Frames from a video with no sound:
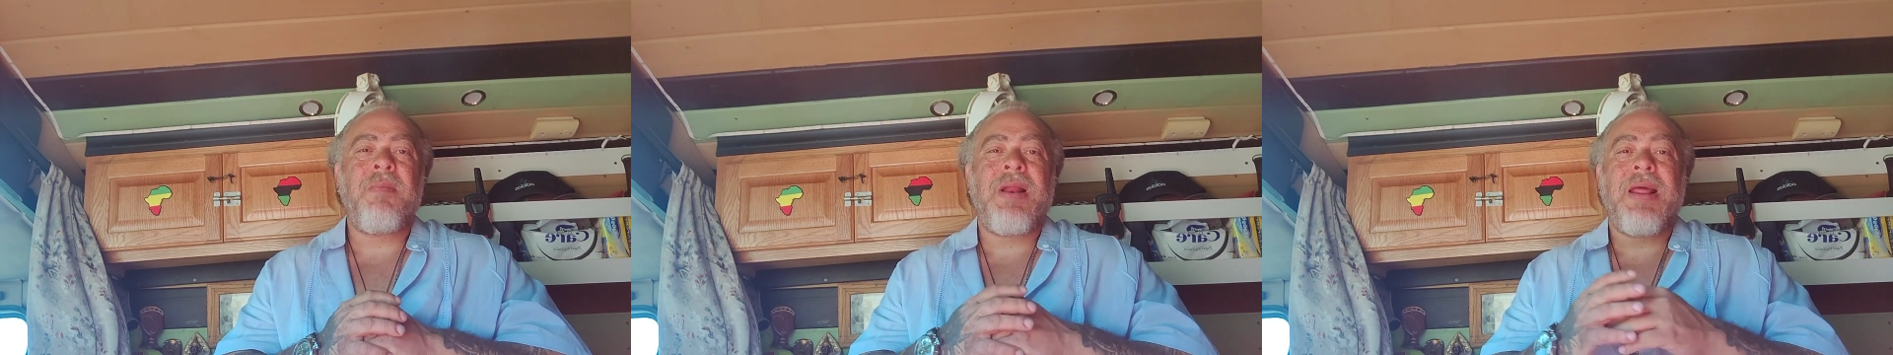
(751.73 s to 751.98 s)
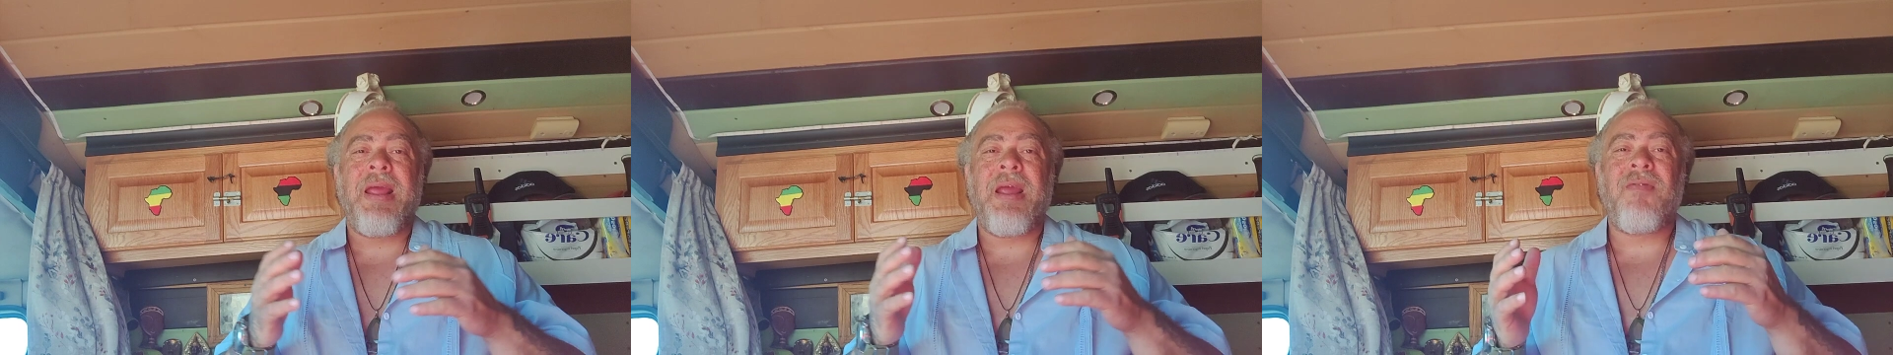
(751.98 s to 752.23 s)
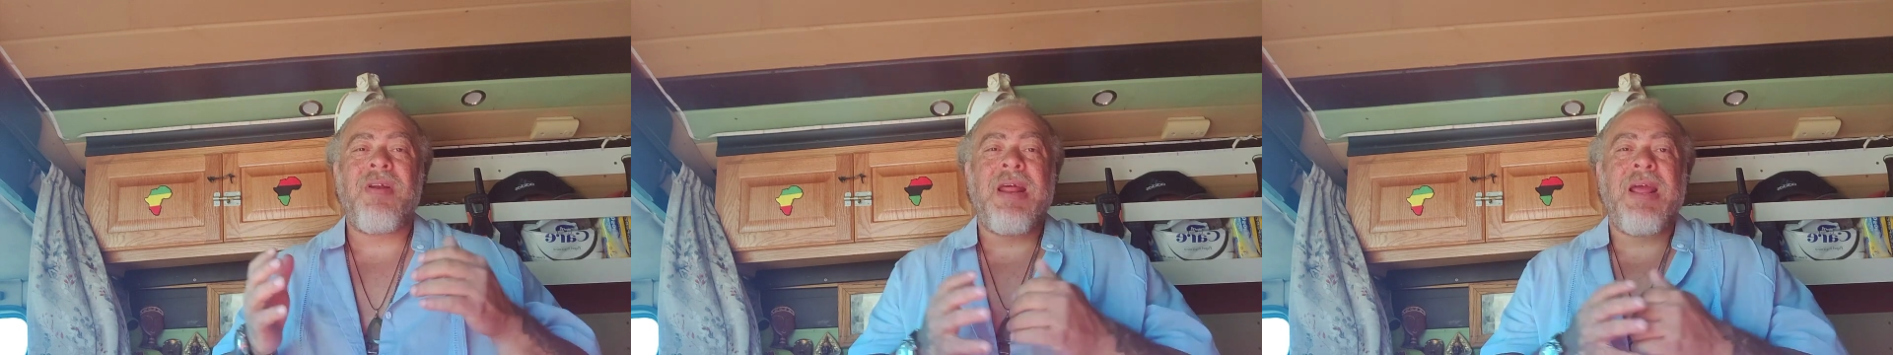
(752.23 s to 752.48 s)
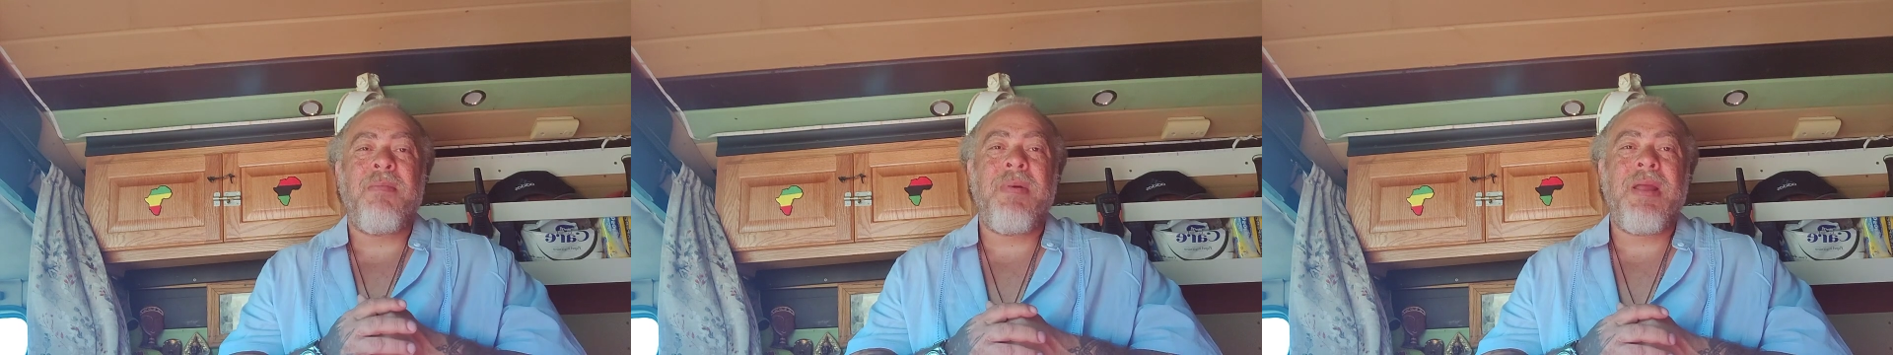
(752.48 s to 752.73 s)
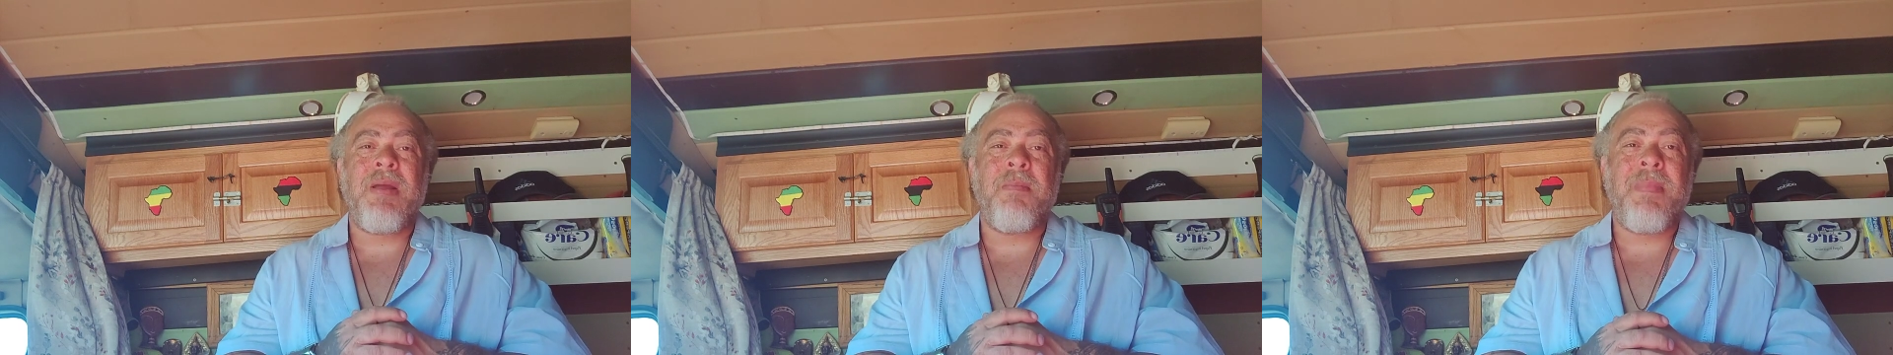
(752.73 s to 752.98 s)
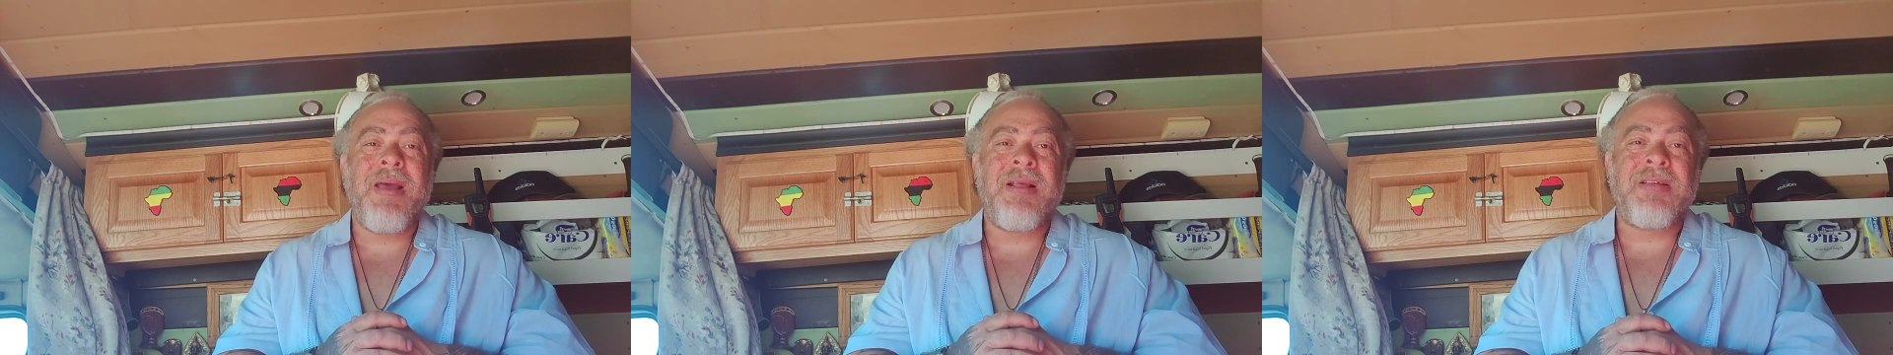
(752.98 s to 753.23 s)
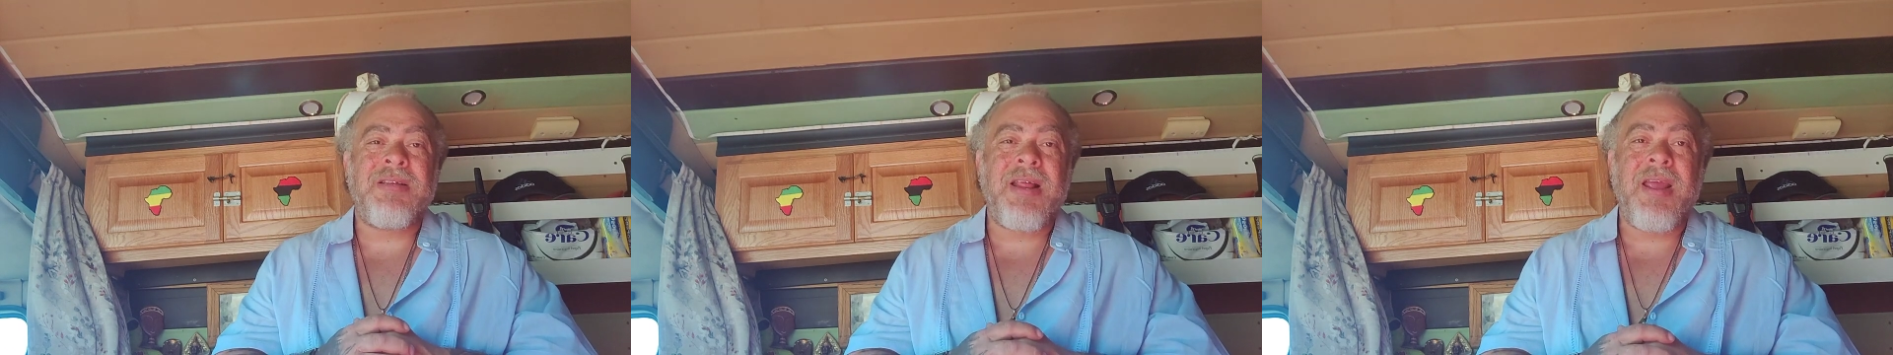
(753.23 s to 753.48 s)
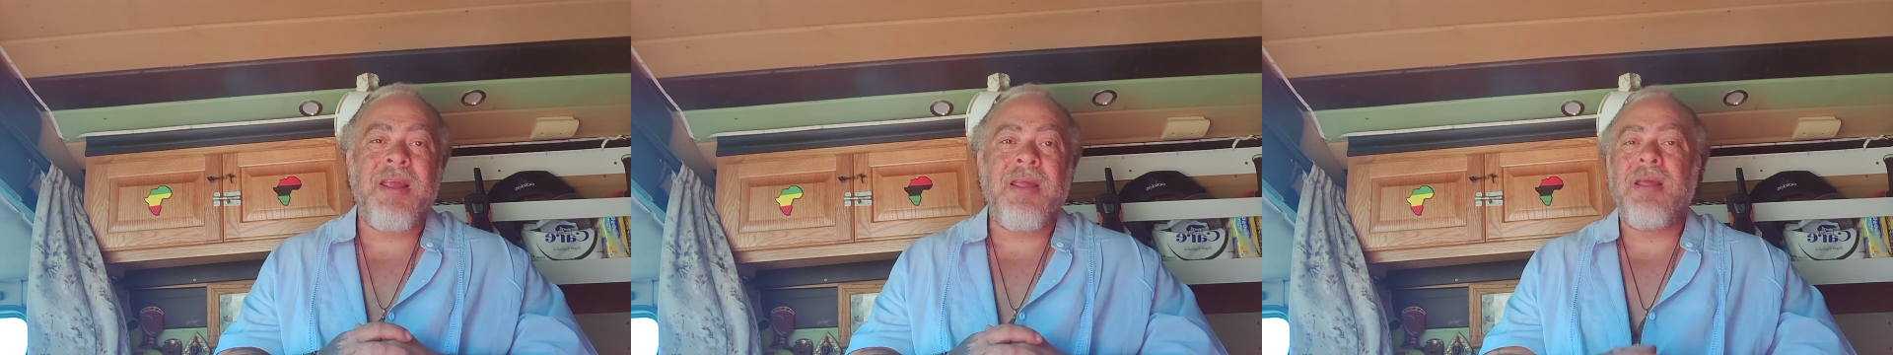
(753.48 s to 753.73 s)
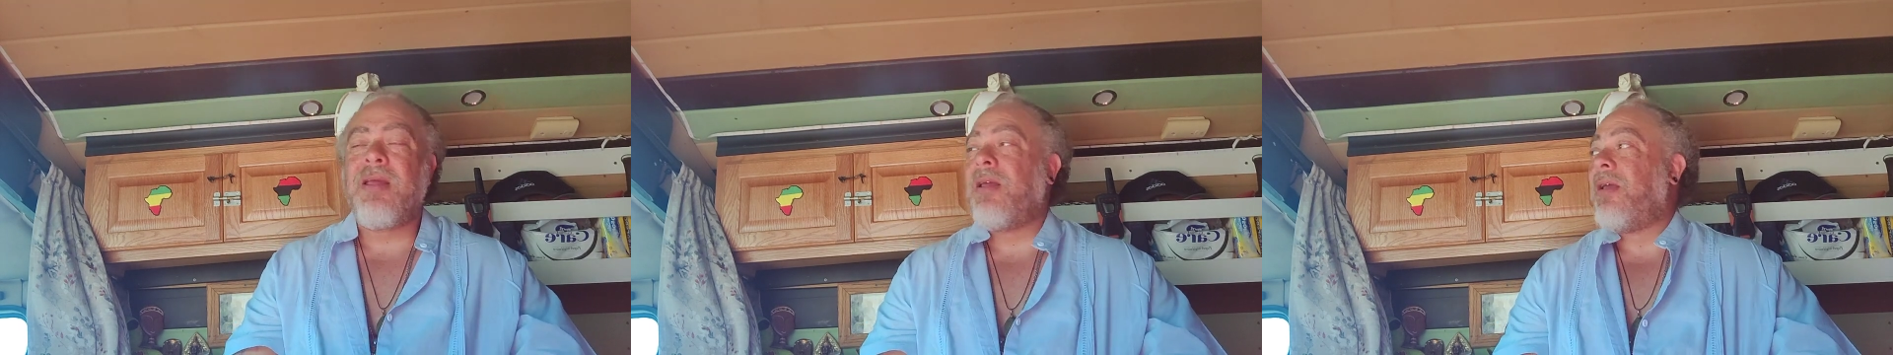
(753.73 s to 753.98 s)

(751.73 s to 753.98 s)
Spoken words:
Let every day be your best day.